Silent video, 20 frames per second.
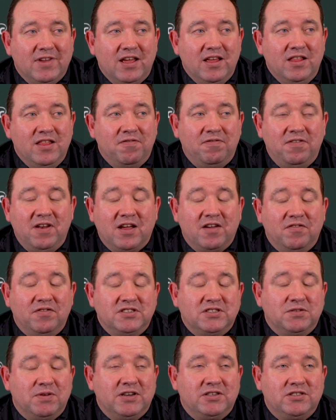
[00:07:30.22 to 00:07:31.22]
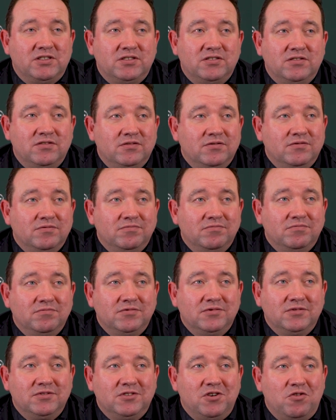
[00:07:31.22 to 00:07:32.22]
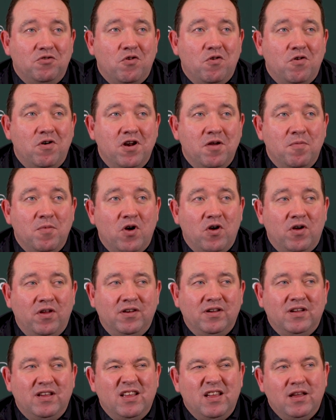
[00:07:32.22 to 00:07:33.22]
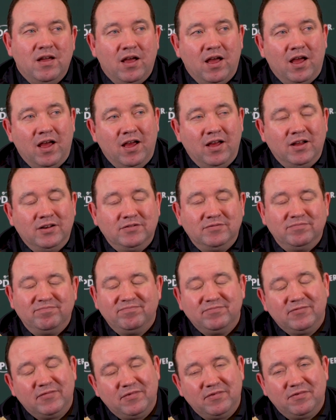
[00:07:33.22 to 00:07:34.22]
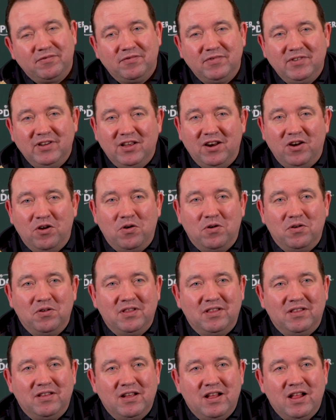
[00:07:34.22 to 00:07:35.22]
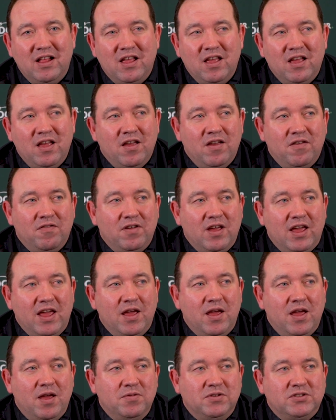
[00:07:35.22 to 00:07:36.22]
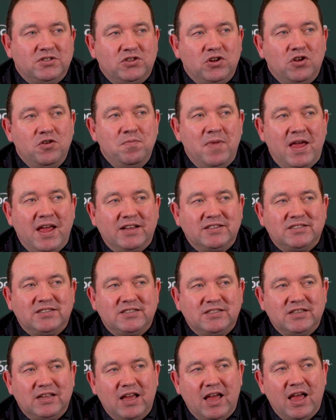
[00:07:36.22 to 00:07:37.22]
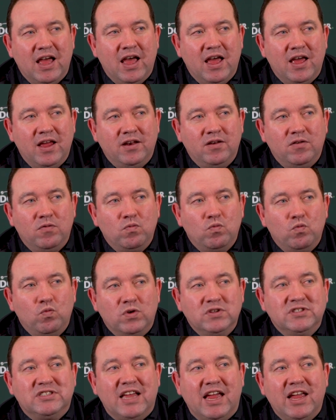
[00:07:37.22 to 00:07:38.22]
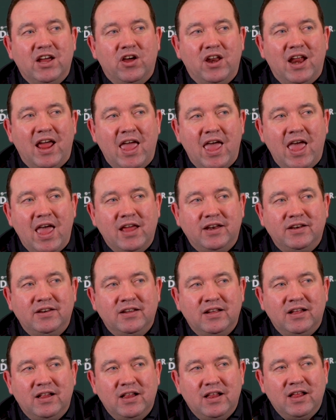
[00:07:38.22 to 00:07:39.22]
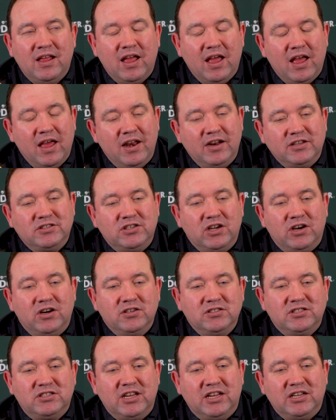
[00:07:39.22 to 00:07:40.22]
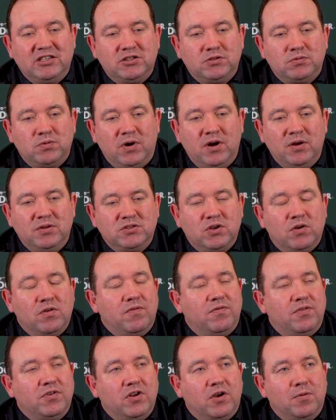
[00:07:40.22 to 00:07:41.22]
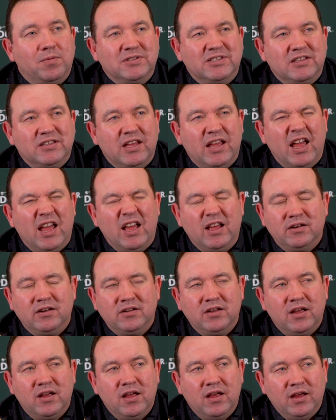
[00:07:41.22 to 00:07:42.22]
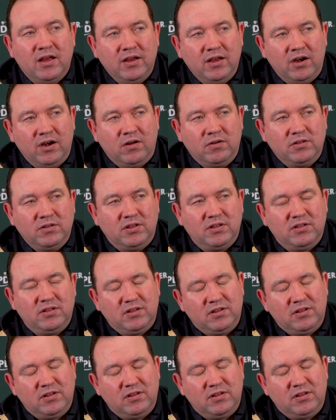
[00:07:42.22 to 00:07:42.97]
in the flick of a switch, they're roaring him on. And, you know, it, it was too mixed, and once I got ahead, and at certain stages where he was going for doubles at the end, you know,